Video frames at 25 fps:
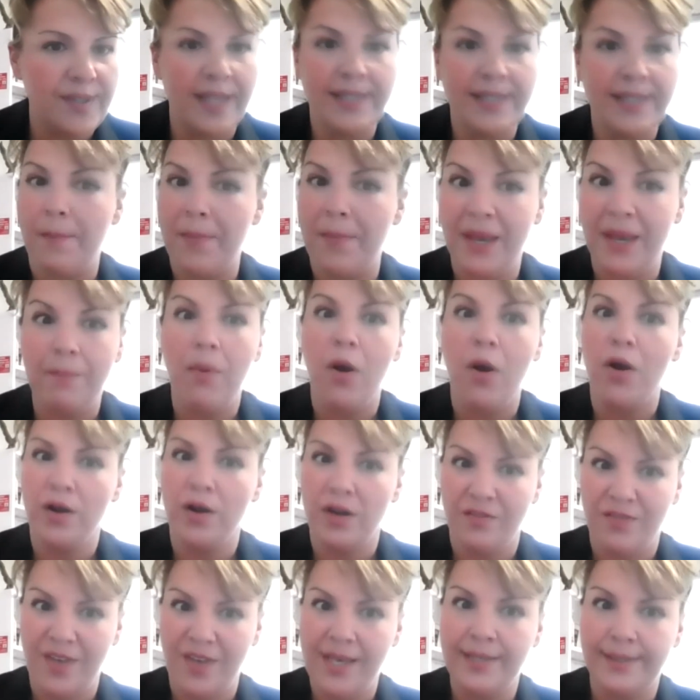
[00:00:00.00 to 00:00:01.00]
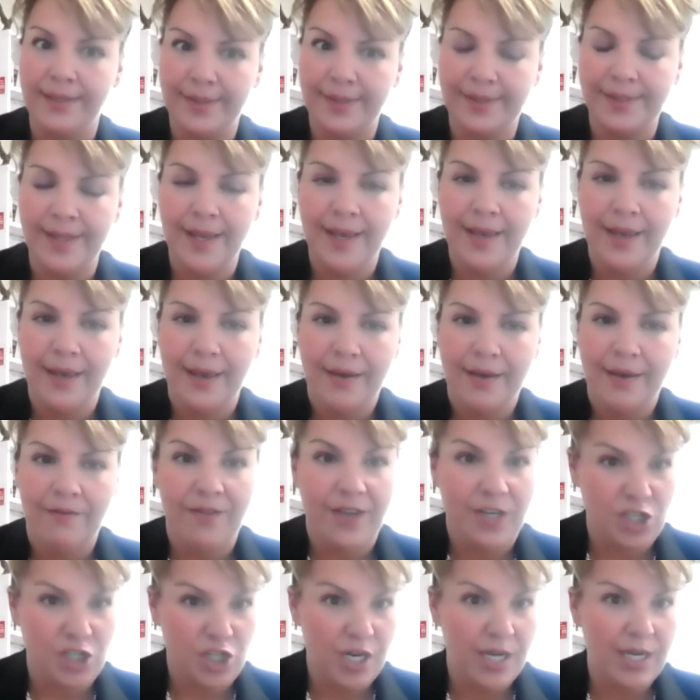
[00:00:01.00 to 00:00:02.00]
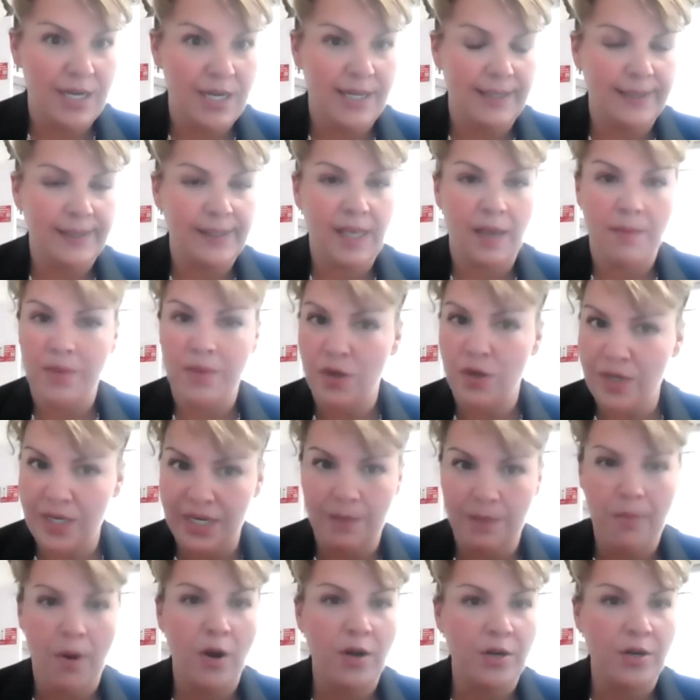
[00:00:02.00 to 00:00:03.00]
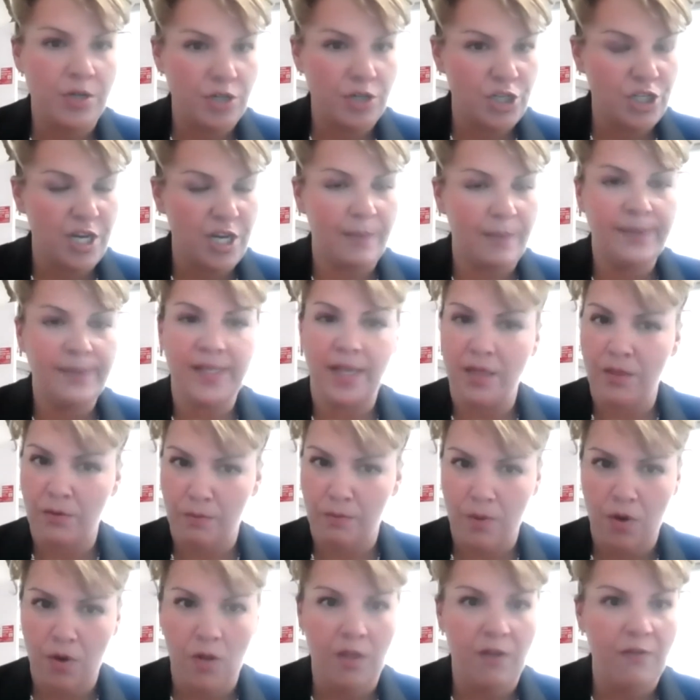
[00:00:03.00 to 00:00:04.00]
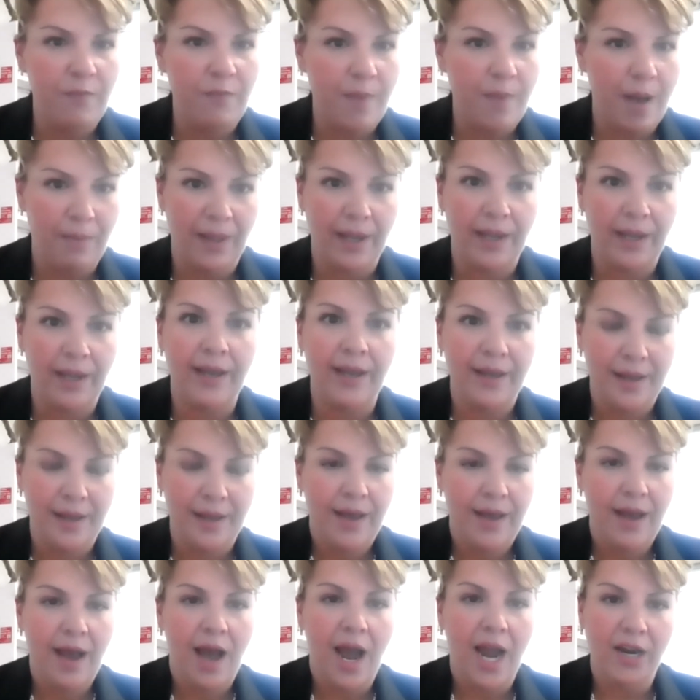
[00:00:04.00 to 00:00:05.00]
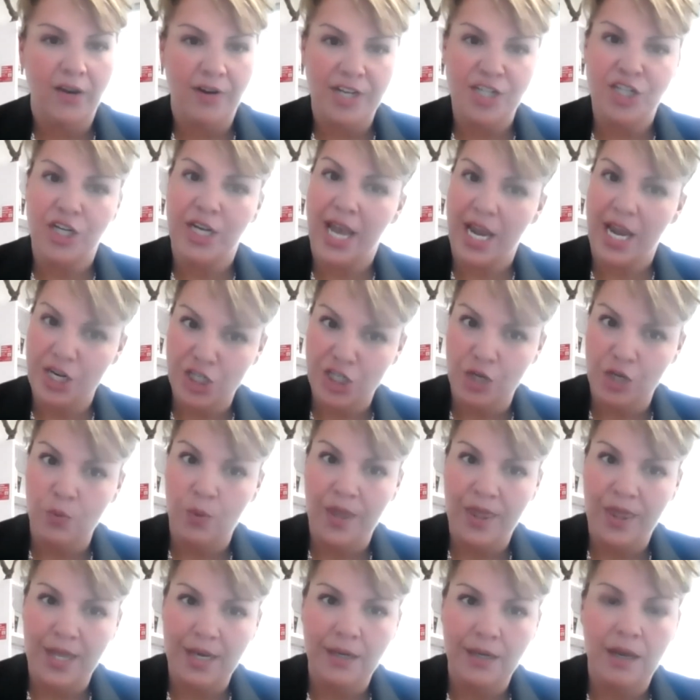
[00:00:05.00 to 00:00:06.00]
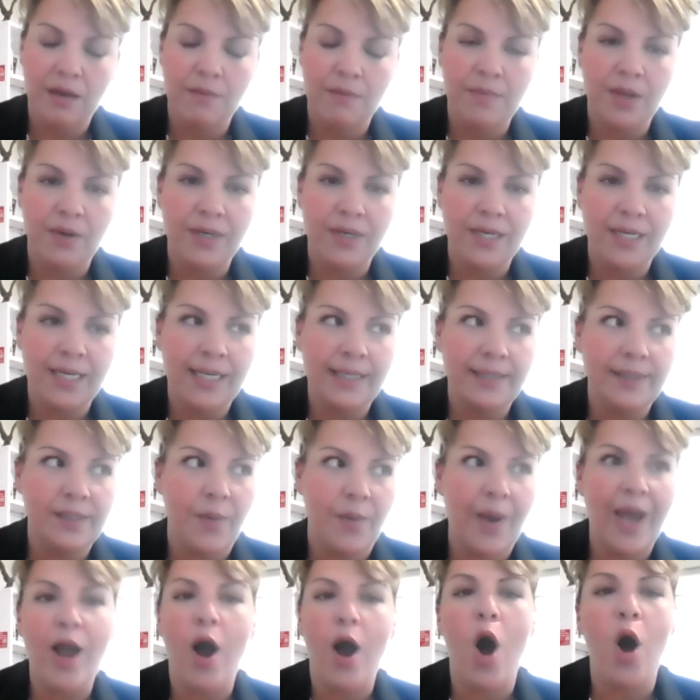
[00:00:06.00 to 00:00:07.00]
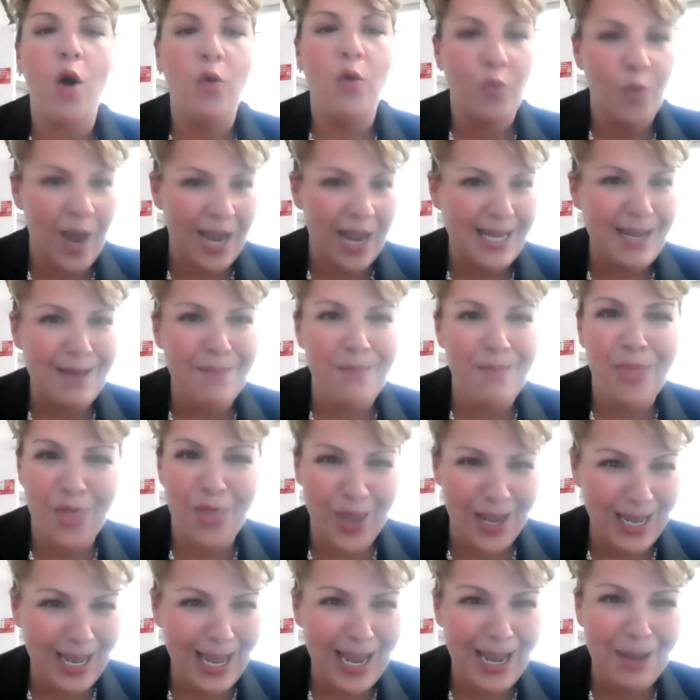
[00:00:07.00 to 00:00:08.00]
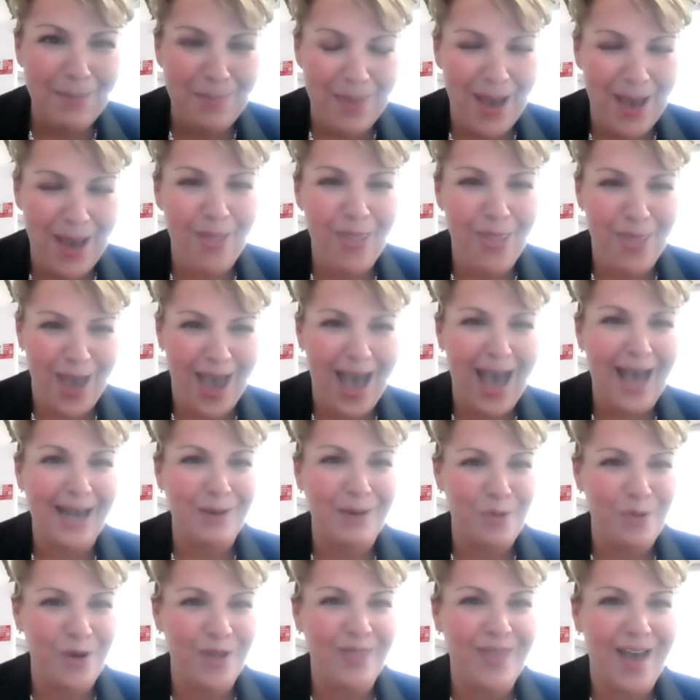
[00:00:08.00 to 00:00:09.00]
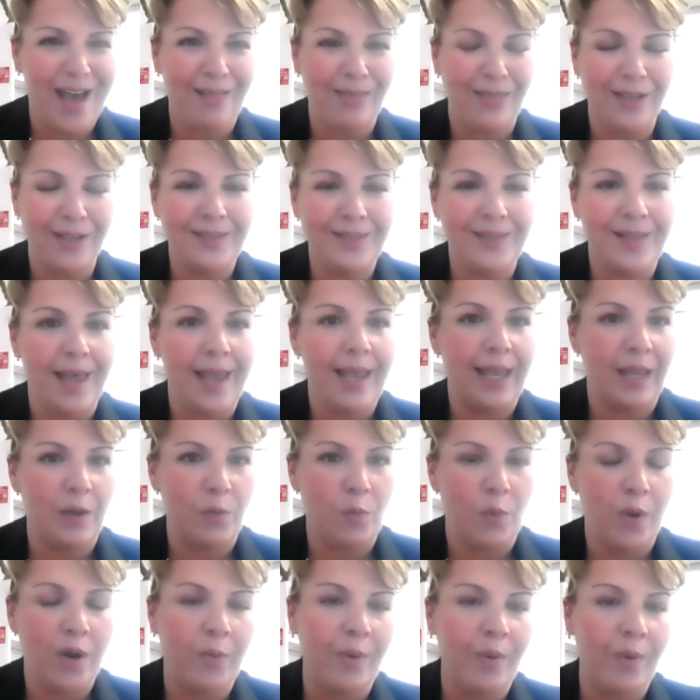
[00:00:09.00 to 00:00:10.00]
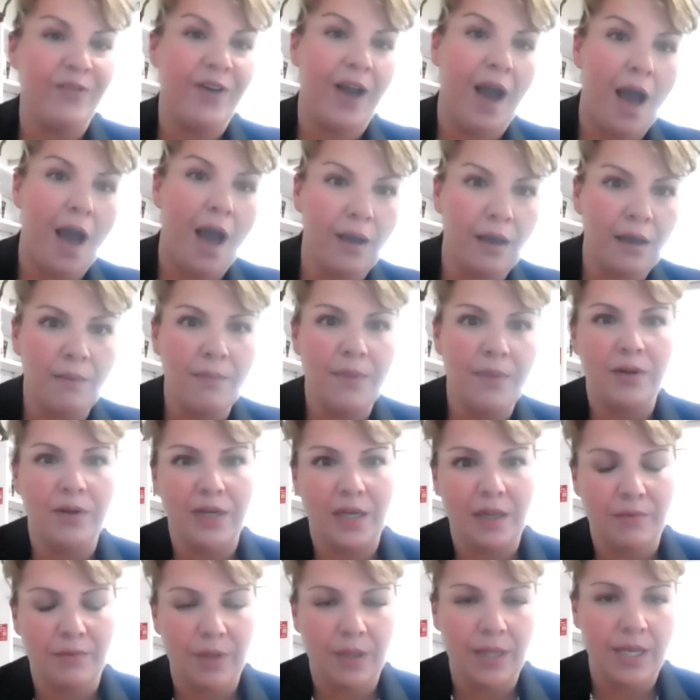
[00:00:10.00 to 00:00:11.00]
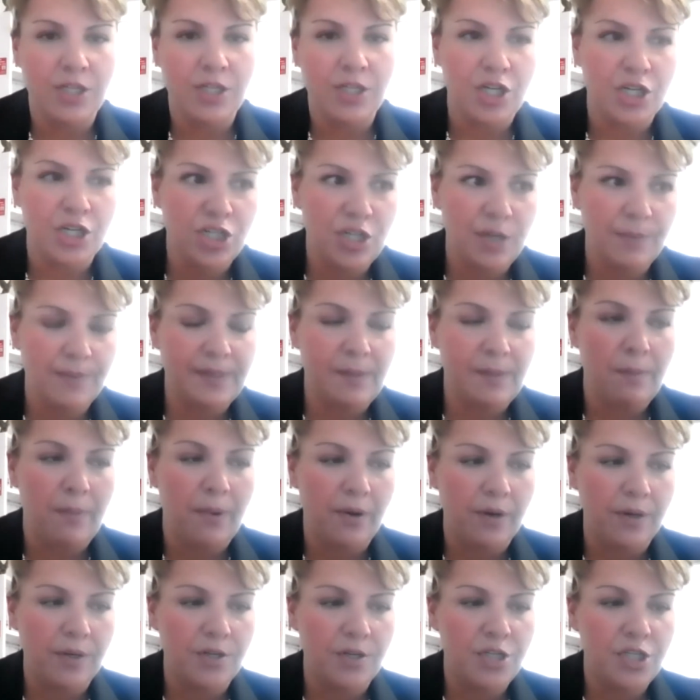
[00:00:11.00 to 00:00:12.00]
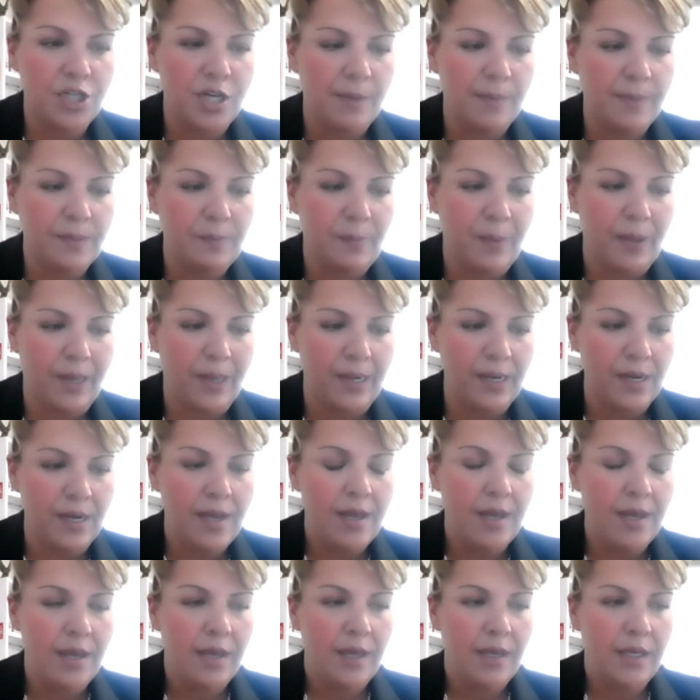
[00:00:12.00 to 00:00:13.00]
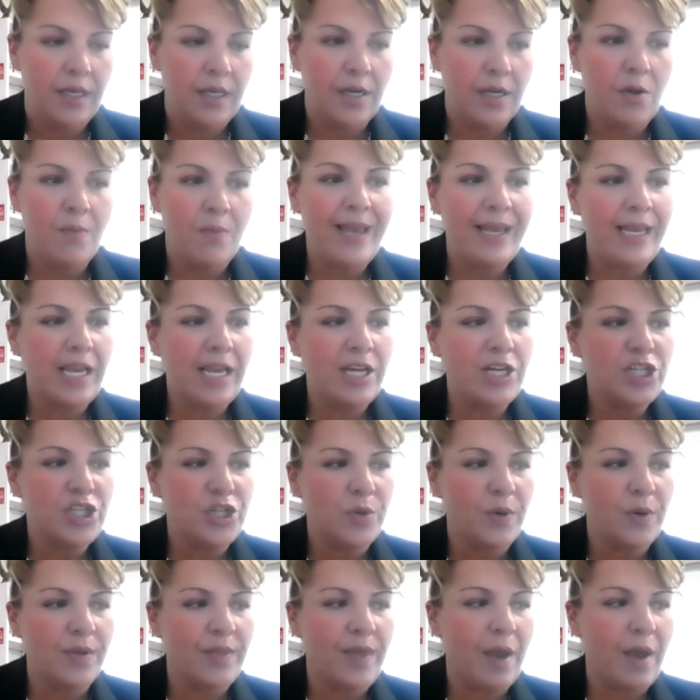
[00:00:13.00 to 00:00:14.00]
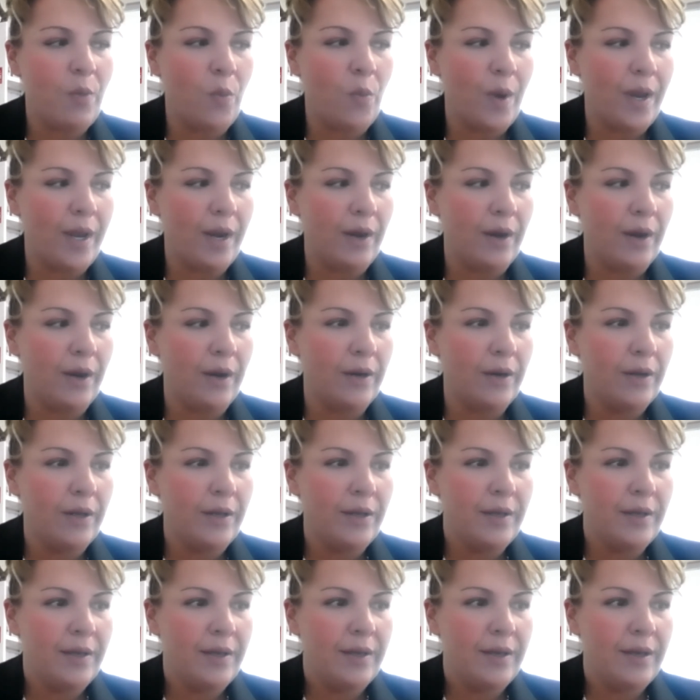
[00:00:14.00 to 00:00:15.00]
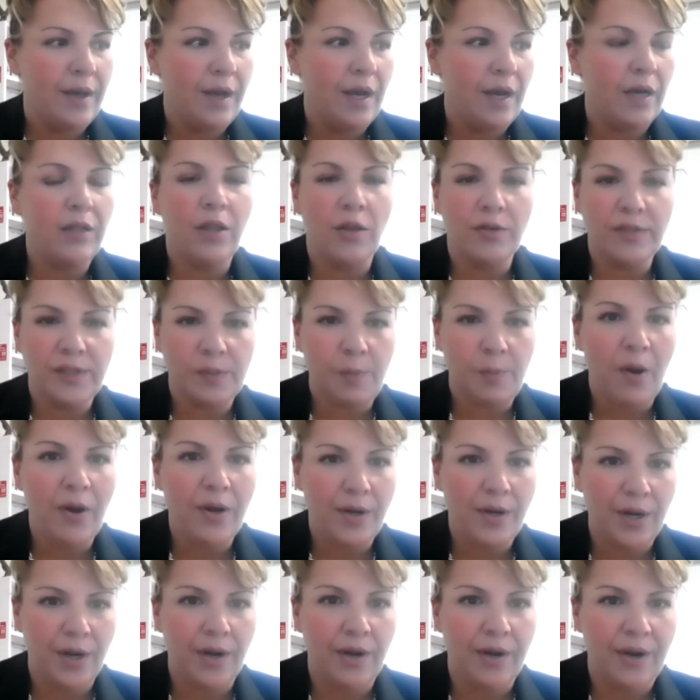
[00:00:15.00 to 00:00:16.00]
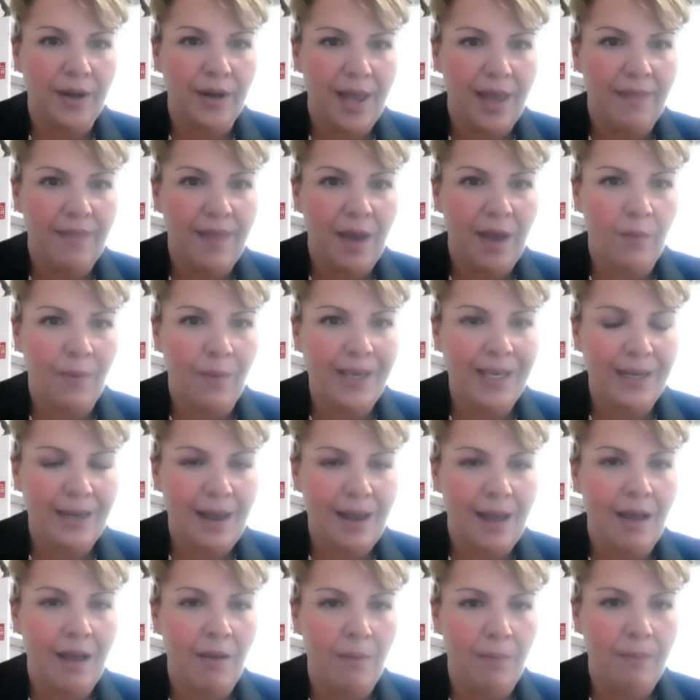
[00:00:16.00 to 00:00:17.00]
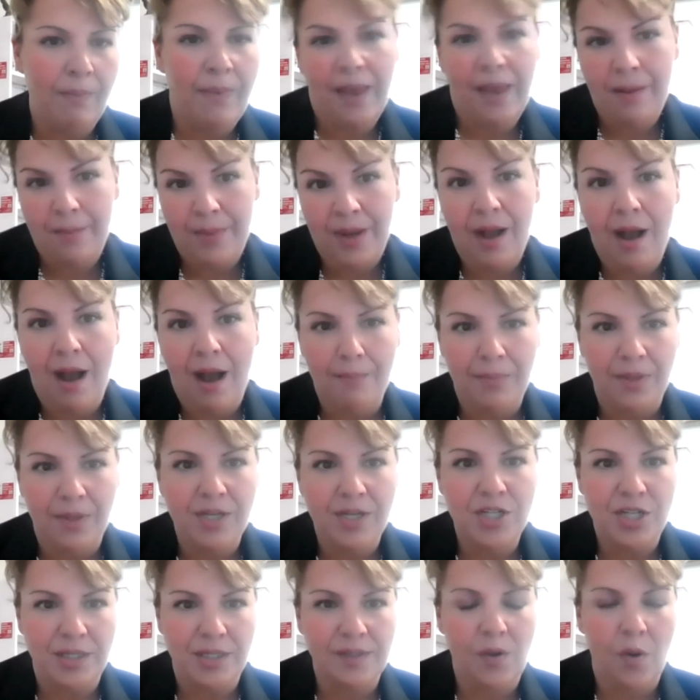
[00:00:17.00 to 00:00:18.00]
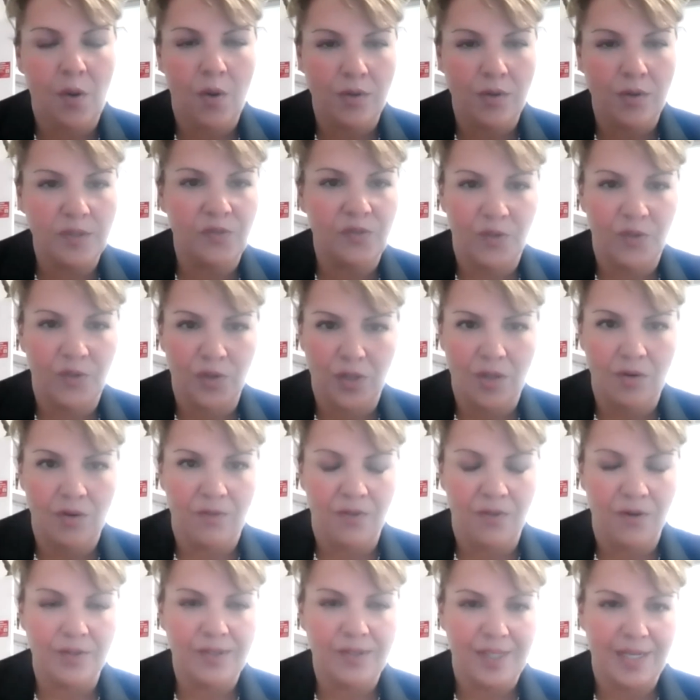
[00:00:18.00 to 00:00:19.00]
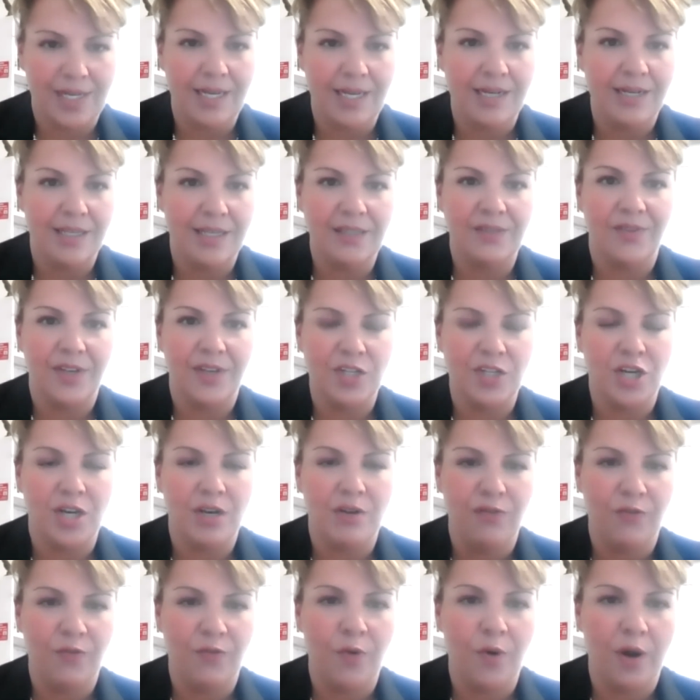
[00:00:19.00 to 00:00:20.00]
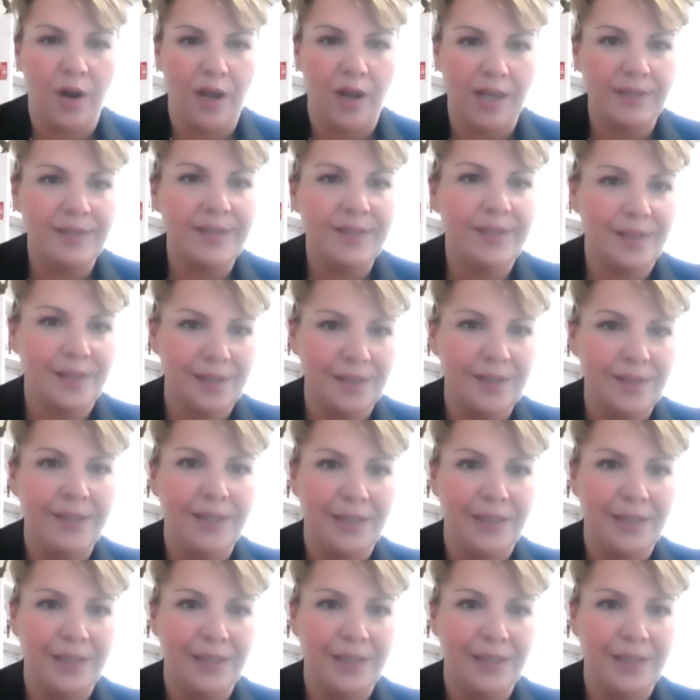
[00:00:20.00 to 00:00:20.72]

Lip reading: That's a big part of his vision, is community partnerships and the role of public higher education within communities. So I already am thinking about that and what that looks like and where we've got community relationships and partnerships, but making sure that we're a close partner and that we can help him accomplish his goals for the university and his vision for us.